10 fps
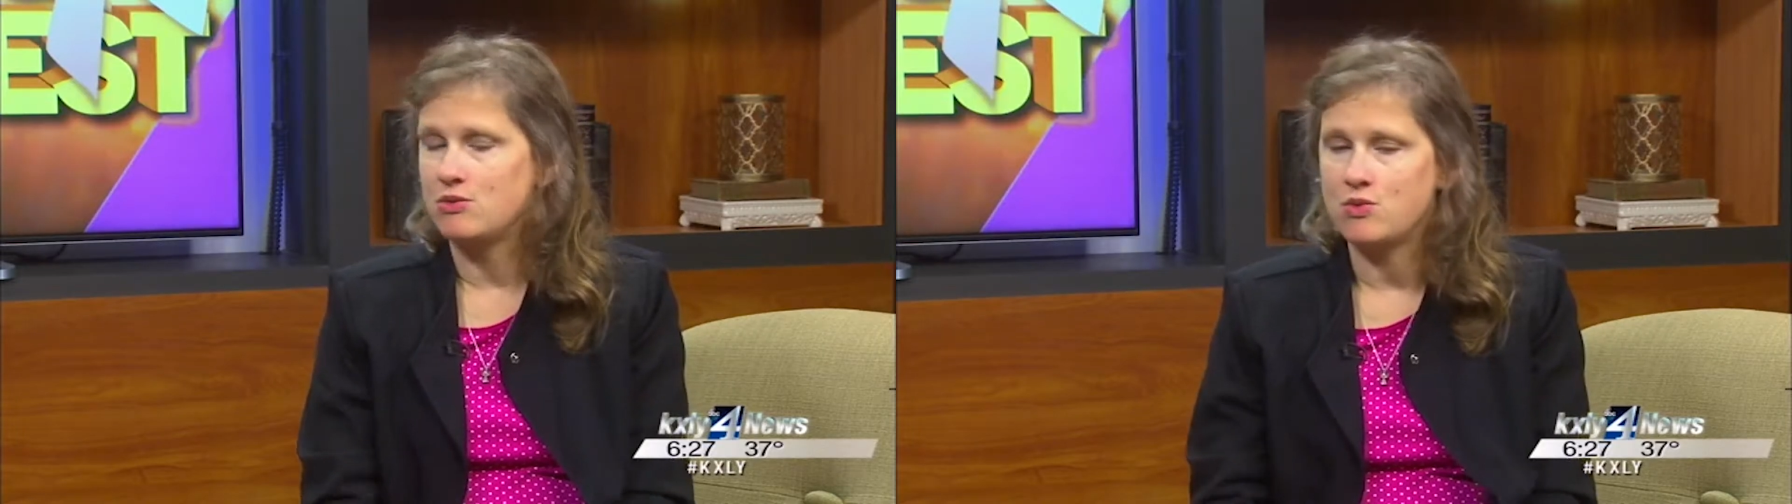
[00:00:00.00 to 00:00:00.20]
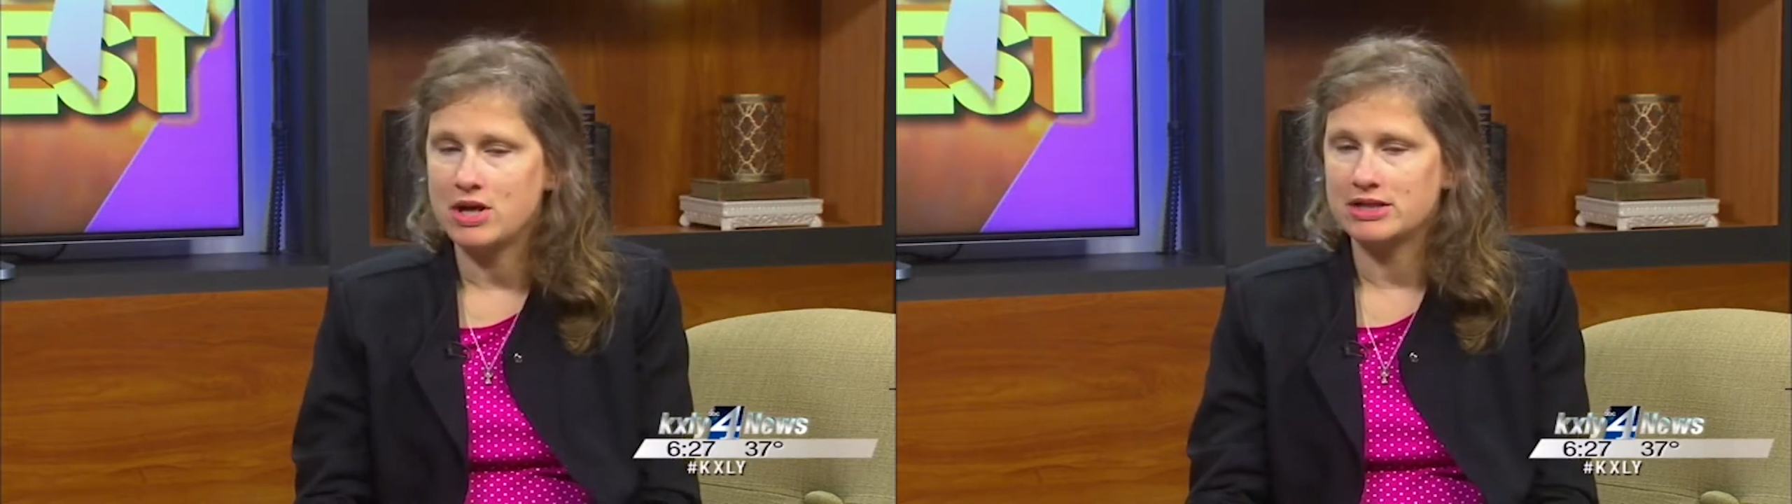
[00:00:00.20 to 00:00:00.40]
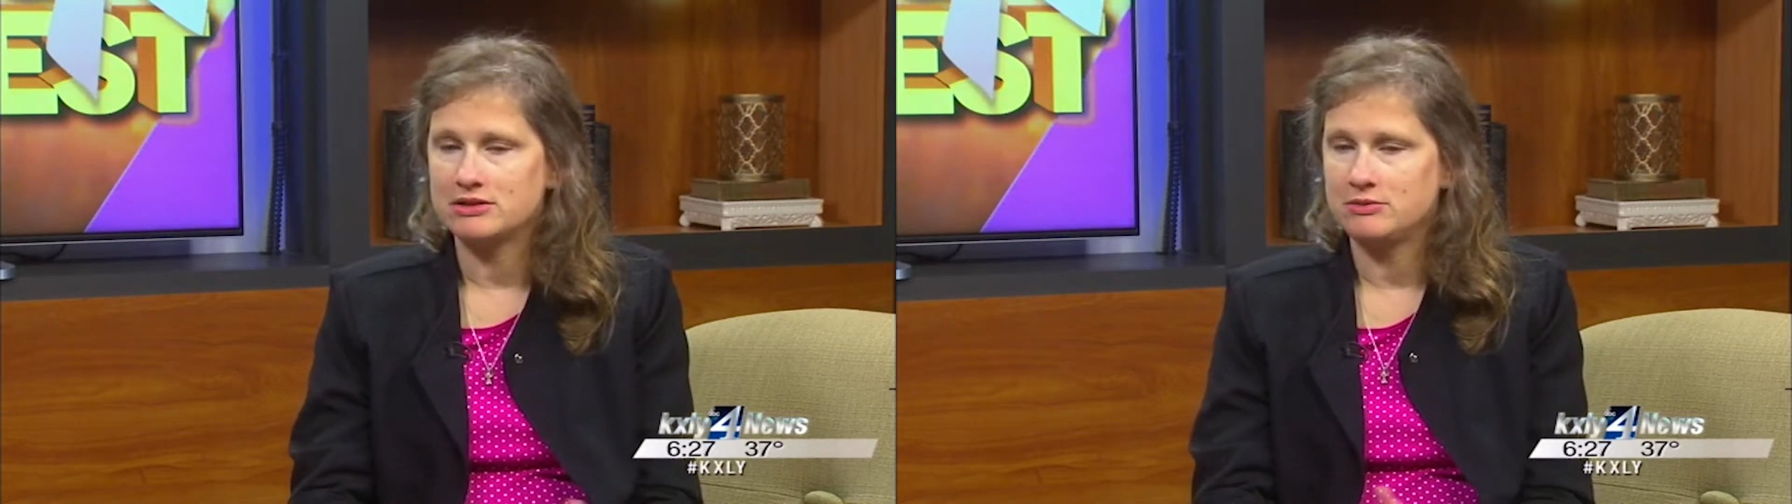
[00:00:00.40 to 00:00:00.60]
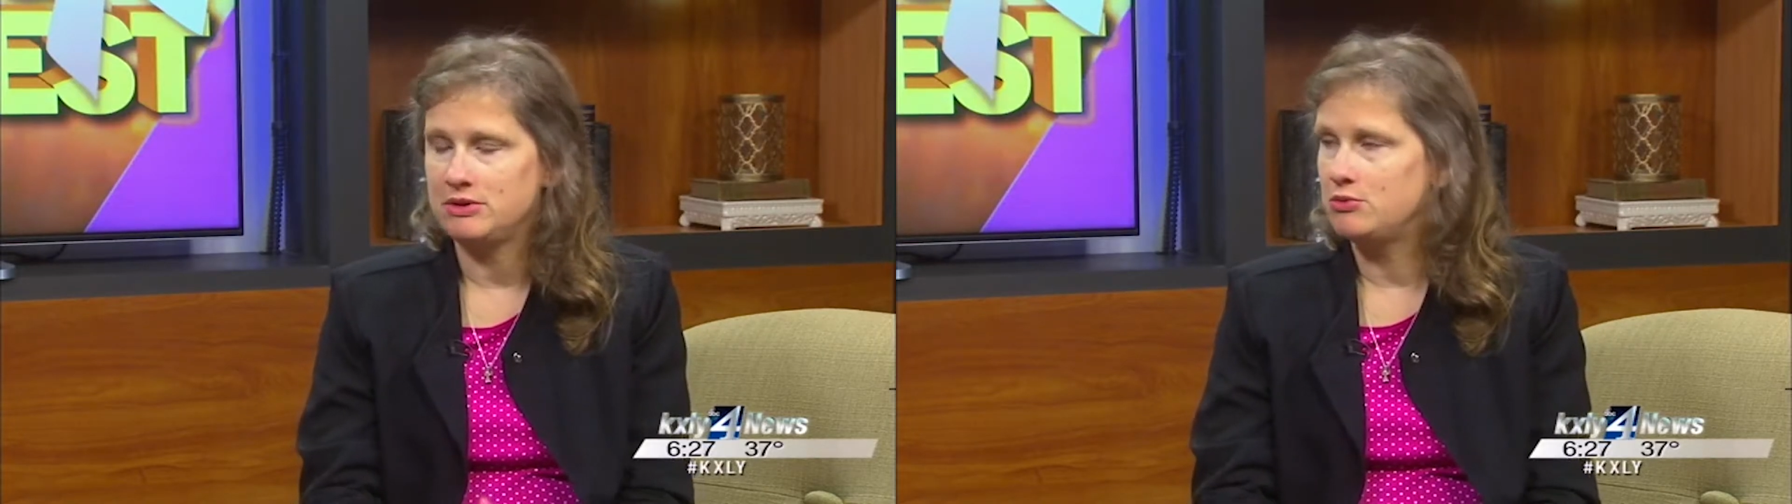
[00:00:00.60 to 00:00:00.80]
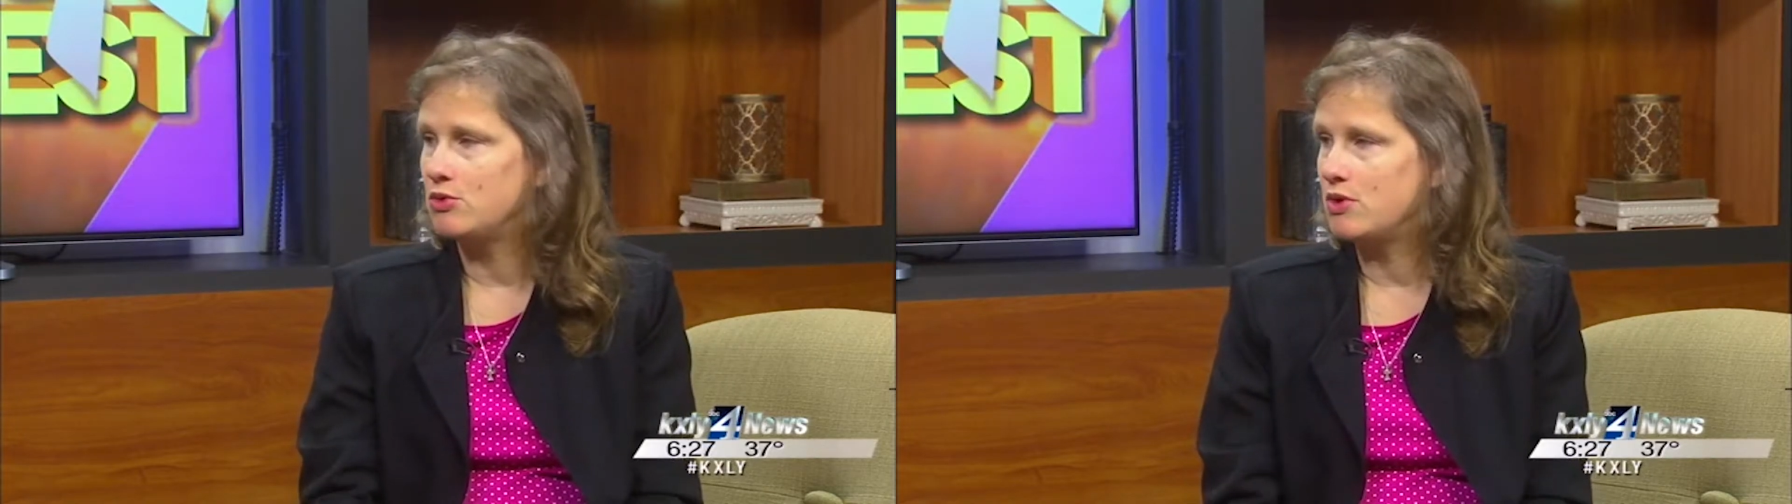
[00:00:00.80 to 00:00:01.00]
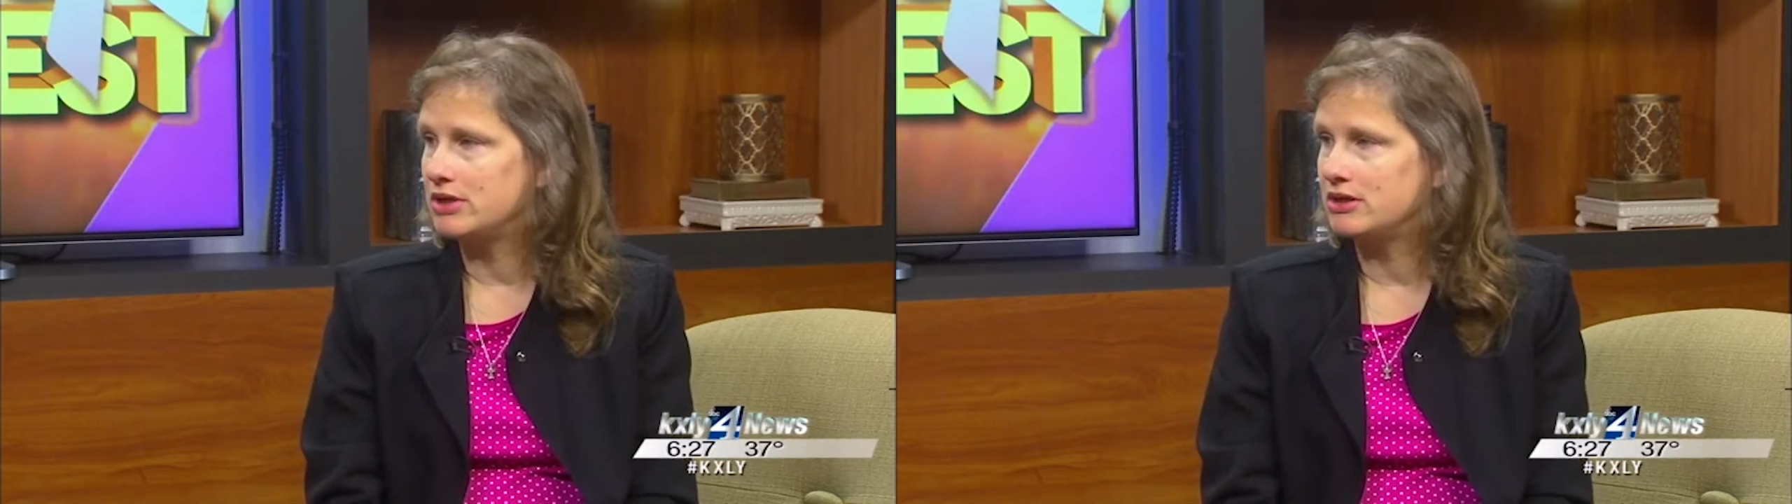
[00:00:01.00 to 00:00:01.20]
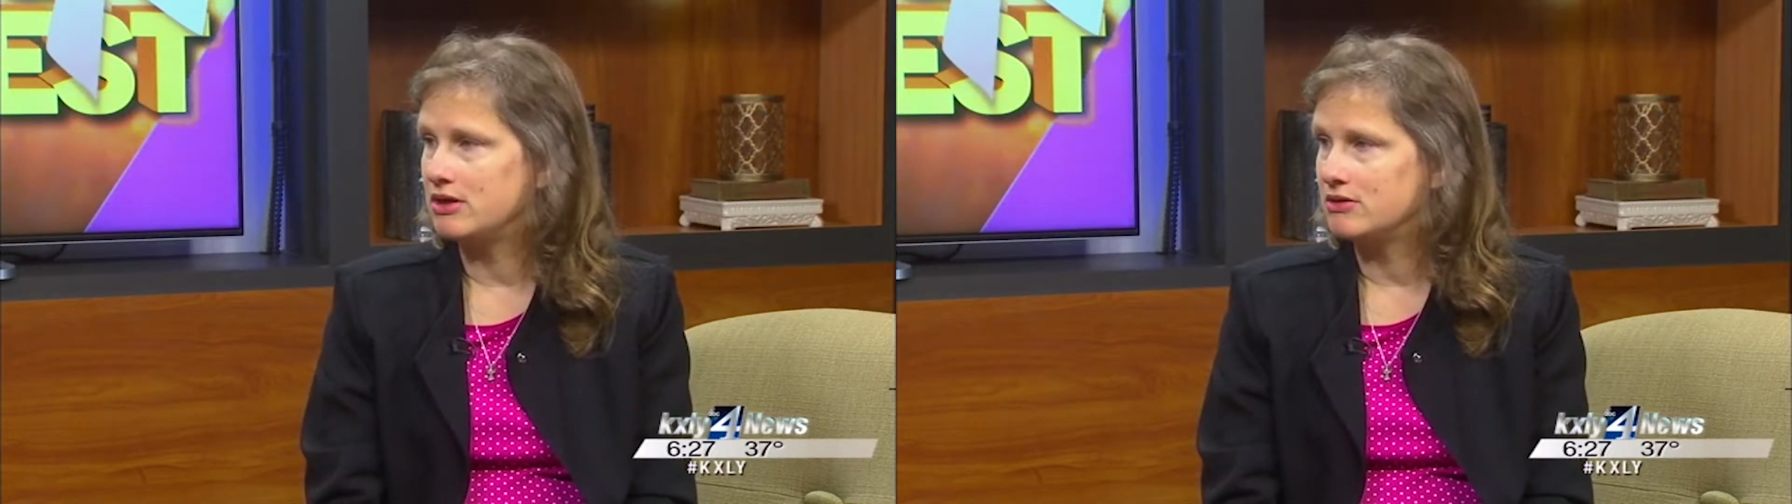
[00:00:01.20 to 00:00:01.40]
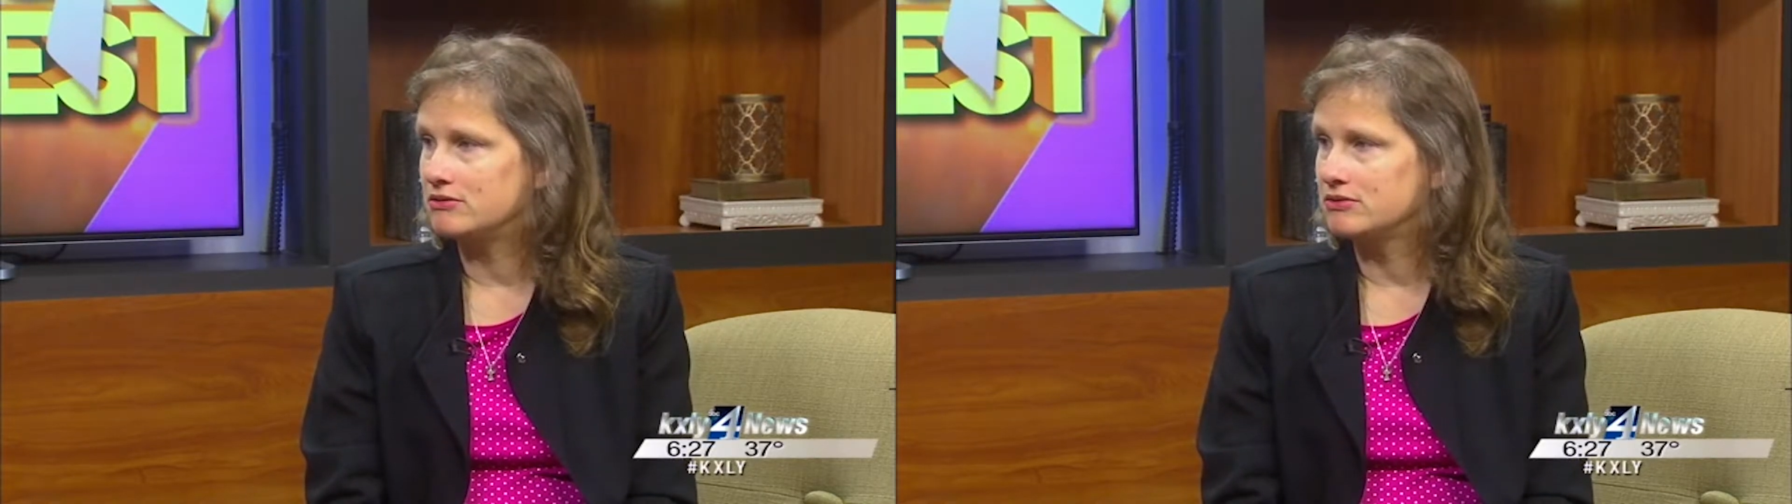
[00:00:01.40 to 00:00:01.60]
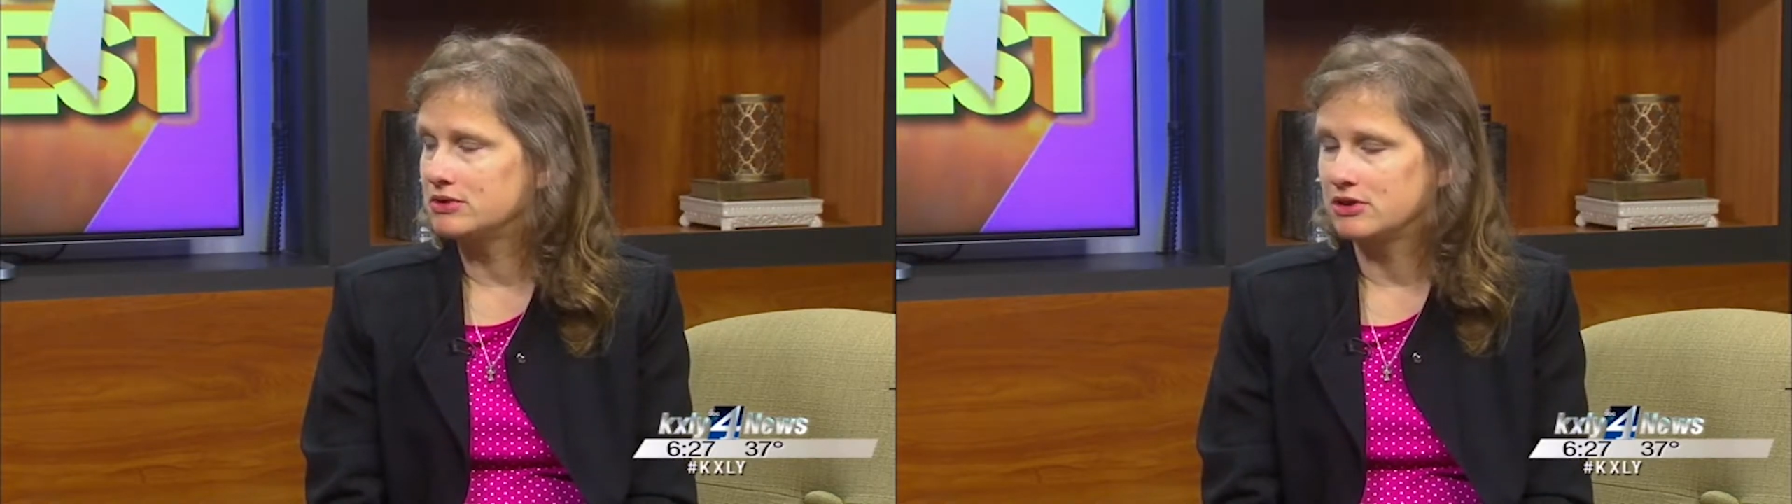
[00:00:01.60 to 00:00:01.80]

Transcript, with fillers: what do people want to know?